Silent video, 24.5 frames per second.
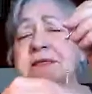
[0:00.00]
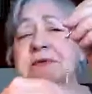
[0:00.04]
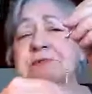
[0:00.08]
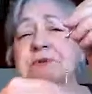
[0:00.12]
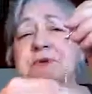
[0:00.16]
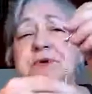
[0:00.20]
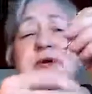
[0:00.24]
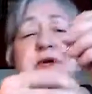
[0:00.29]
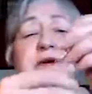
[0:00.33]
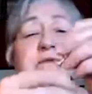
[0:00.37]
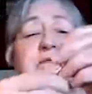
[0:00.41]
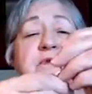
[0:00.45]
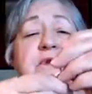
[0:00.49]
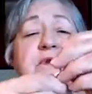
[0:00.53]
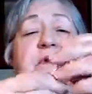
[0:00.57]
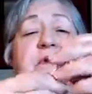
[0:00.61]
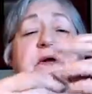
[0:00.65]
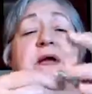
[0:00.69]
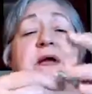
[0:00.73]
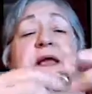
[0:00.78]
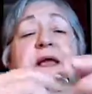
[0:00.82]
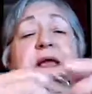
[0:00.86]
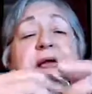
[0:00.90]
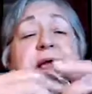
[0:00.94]
whatever,
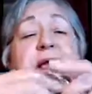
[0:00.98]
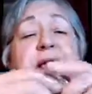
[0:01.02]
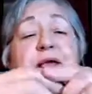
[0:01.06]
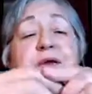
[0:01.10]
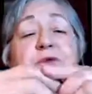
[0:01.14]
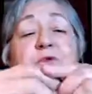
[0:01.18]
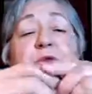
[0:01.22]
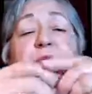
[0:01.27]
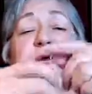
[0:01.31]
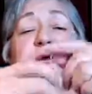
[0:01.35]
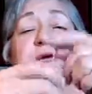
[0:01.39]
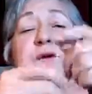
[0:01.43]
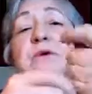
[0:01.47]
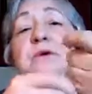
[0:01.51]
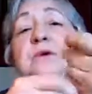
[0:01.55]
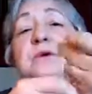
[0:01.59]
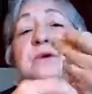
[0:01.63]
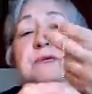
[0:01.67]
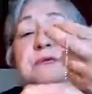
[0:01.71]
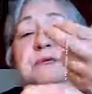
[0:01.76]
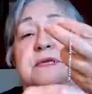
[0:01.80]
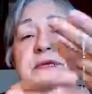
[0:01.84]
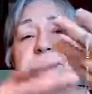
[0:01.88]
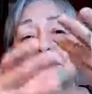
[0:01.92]
and a way to
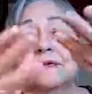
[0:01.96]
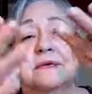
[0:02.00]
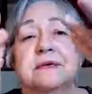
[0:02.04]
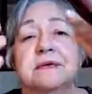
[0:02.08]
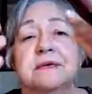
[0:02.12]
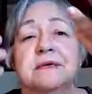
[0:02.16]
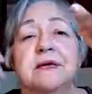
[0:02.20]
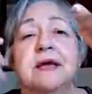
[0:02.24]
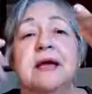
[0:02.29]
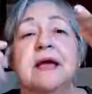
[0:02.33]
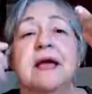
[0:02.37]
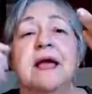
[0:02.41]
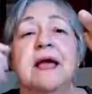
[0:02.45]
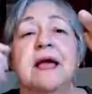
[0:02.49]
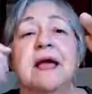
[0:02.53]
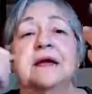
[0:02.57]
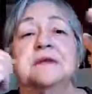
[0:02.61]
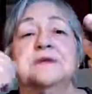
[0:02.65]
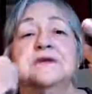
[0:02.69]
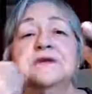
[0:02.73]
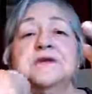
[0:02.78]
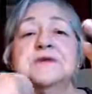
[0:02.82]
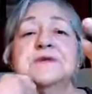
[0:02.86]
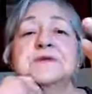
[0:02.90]
hold it.
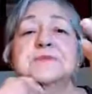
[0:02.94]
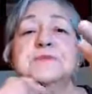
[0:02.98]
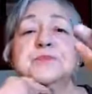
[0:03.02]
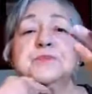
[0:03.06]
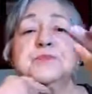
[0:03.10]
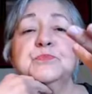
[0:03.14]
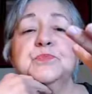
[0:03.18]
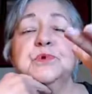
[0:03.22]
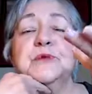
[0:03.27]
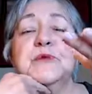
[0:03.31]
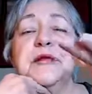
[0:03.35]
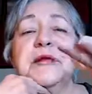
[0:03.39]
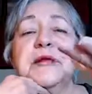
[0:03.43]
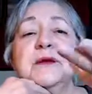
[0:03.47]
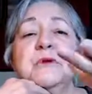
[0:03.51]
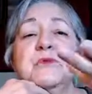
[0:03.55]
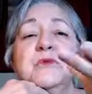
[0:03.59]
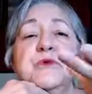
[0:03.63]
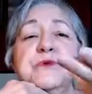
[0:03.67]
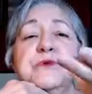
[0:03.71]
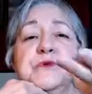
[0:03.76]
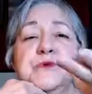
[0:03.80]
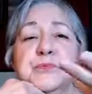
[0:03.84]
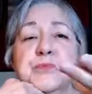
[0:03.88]
And just play
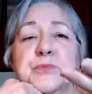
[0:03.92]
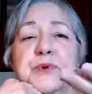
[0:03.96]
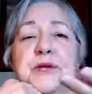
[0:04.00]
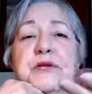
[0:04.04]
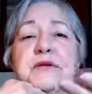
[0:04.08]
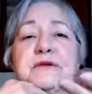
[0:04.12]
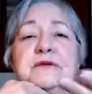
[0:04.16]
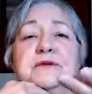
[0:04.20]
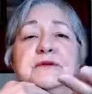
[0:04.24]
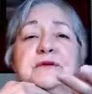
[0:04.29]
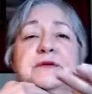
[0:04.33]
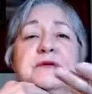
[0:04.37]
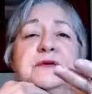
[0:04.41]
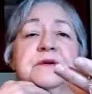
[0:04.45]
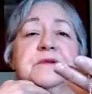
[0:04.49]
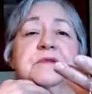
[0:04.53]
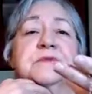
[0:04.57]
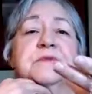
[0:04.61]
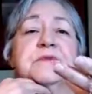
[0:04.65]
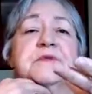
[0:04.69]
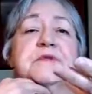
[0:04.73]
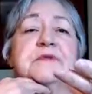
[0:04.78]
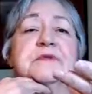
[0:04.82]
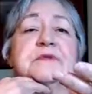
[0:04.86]
with your
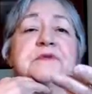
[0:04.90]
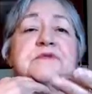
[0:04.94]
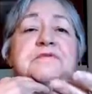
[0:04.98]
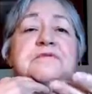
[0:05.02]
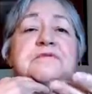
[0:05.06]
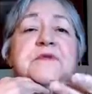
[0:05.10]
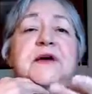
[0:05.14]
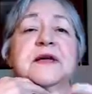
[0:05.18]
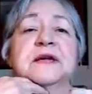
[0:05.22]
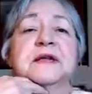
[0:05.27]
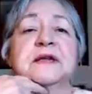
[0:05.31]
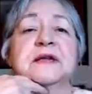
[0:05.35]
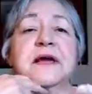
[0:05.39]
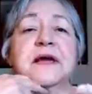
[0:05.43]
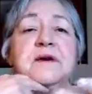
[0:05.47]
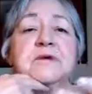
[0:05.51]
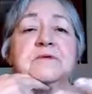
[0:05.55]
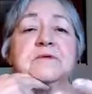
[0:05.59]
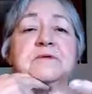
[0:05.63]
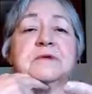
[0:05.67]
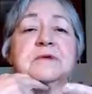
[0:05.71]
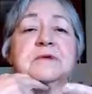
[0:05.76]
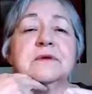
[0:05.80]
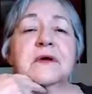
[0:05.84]
pendulum to find
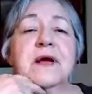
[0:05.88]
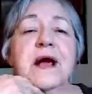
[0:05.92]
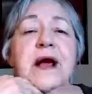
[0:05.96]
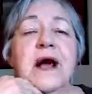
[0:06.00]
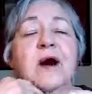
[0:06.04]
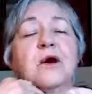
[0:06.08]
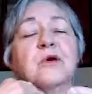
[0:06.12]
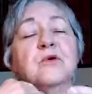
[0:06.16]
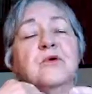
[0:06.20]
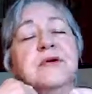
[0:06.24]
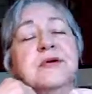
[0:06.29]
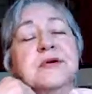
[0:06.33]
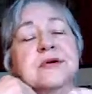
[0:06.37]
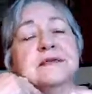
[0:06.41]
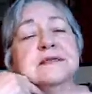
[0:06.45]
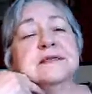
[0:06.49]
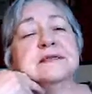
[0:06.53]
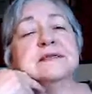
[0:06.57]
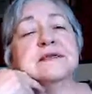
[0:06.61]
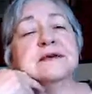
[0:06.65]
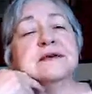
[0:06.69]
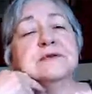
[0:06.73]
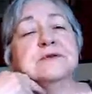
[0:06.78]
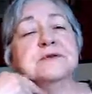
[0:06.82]
out how it can
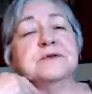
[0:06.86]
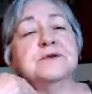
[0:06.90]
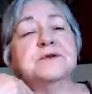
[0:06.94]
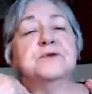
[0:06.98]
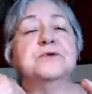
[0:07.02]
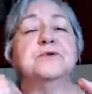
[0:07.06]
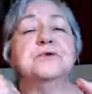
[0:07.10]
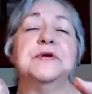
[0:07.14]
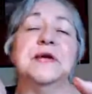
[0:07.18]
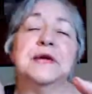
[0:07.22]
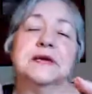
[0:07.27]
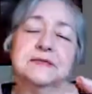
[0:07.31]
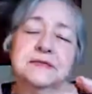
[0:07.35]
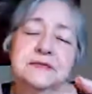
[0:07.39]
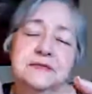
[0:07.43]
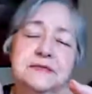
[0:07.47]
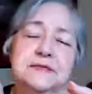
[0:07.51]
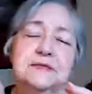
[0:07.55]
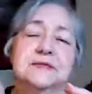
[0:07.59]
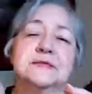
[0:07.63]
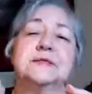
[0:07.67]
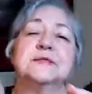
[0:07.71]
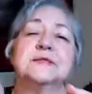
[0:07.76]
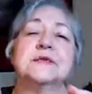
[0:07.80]
tell you
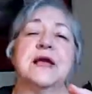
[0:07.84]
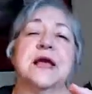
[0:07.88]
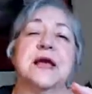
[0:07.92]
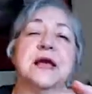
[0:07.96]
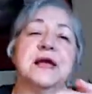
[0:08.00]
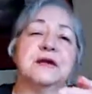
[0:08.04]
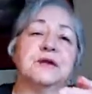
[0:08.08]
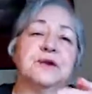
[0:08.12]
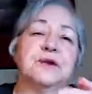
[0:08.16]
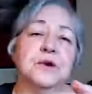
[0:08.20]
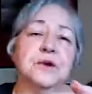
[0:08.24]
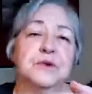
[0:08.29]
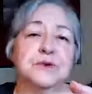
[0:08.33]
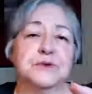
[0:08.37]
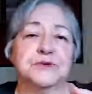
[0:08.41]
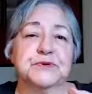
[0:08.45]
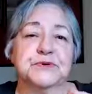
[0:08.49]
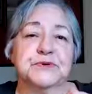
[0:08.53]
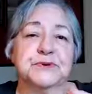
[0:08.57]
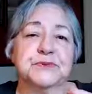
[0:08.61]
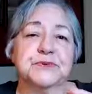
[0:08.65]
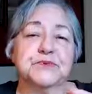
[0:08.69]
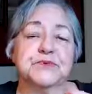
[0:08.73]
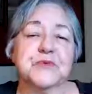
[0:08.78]
yeses and
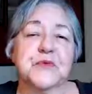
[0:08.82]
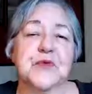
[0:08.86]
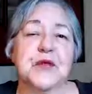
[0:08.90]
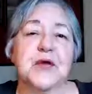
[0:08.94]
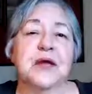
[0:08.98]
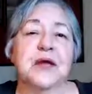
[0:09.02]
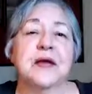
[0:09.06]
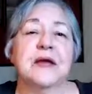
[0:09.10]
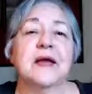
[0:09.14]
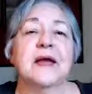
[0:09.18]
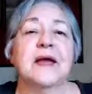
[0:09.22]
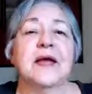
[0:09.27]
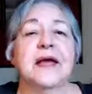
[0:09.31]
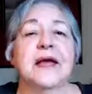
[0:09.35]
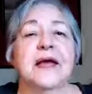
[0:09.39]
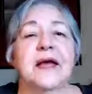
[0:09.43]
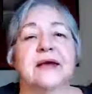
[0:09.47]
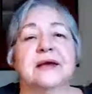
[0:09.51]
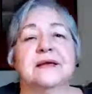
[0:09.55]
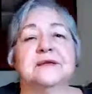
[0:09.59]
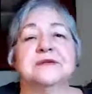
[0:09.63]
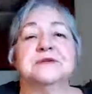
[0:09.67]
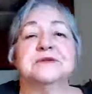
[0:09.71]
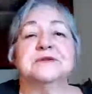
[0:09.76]
nos.
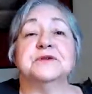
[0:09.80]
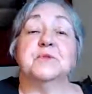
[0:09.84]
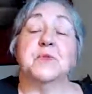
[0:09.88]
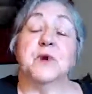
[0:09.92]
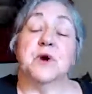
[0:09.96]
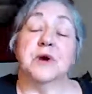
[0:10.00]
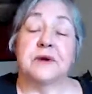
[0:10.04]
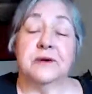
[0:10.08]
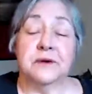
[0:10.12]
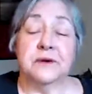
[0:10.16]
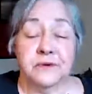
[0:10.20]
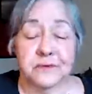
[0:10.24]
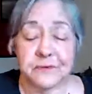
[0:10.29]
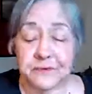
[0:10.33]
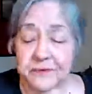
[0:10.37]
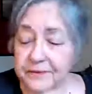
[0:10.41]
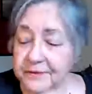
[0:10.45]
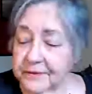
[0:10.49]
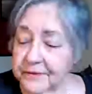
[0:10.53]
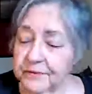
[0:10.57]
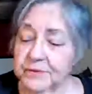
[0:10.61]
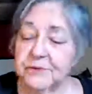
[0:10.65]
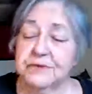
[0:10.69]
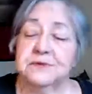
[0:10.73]
And tomorrow
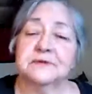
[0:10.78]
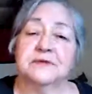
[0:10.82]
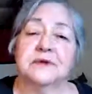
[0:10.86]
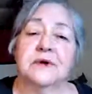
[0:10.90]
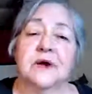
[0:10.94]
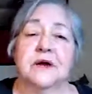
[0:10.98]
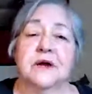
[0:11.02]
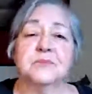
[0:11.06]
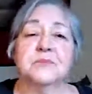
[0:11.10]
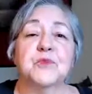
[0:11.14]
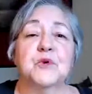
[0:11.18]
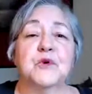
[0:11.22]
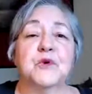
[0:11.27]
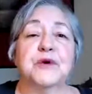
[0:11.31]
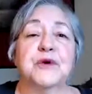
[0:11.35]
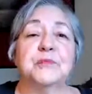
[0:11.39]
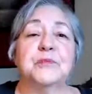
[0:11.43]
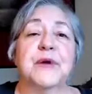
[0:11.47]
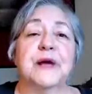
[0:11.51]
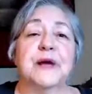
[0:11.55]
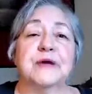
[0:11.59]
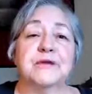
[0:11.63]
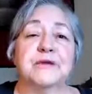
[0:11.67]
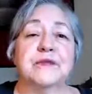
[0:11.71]
we'll talk more
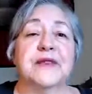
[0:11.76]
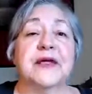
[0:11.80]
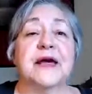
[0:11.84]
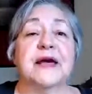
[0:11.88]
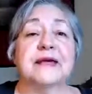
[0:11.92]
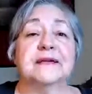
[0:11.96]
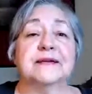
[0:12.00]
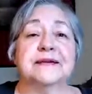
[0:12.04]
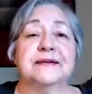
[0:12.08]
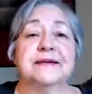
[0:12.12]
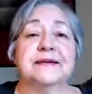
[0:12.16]
about that.